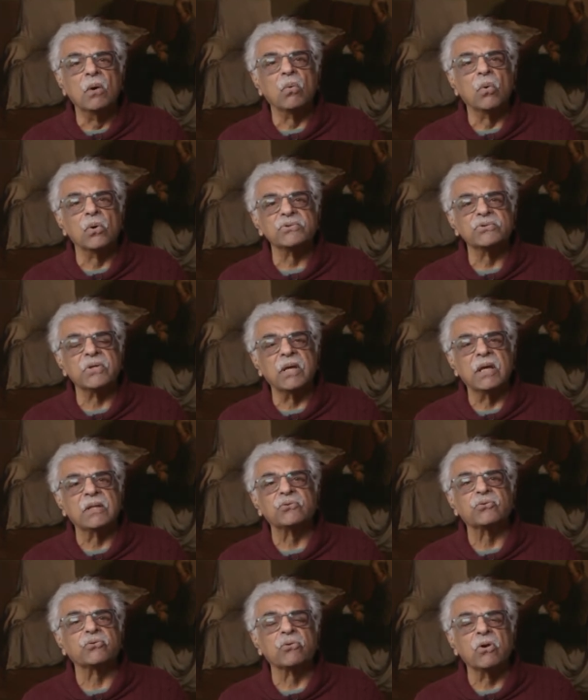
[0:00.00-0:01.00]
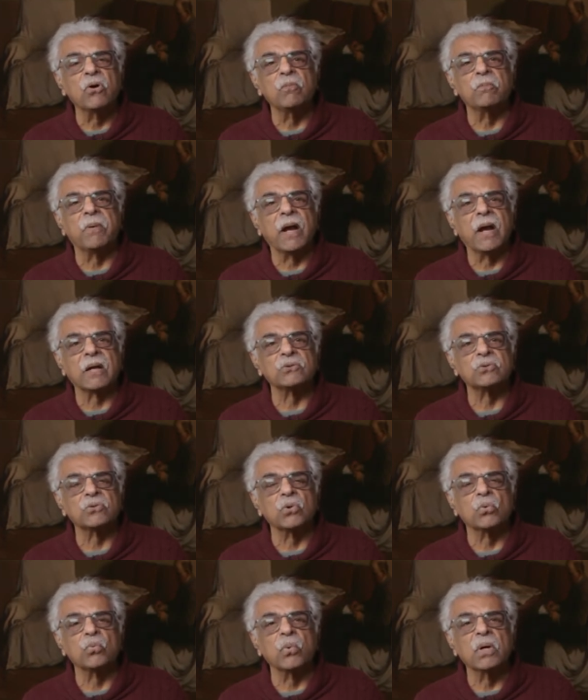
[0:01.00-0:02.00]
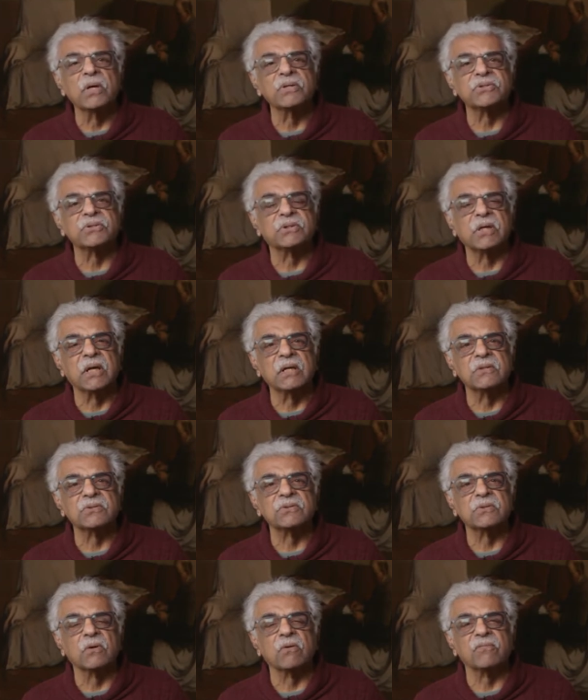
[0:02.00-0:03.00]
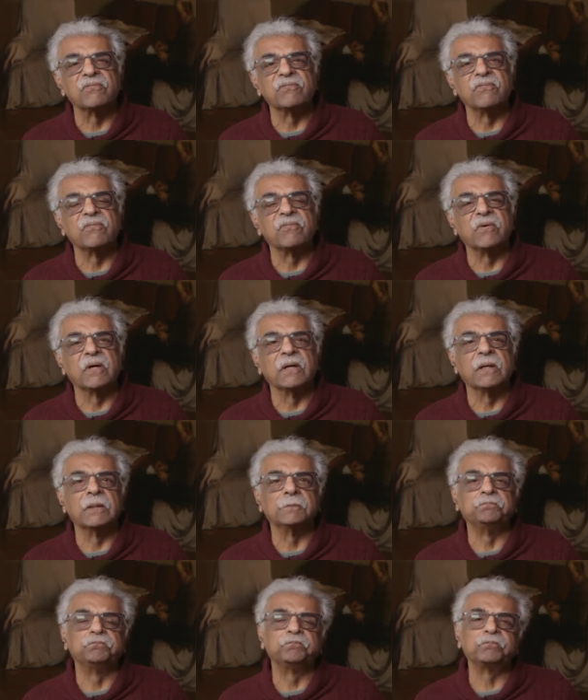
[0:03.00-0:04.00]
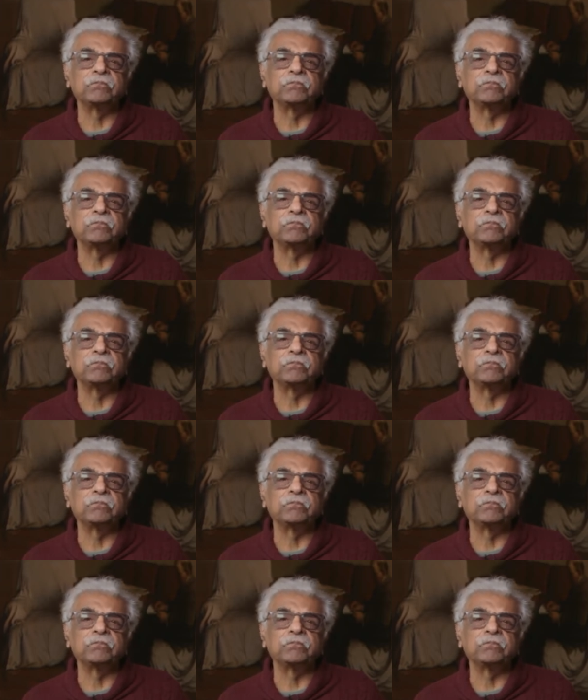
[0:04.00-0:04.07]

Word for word: was a throwback to the worst days of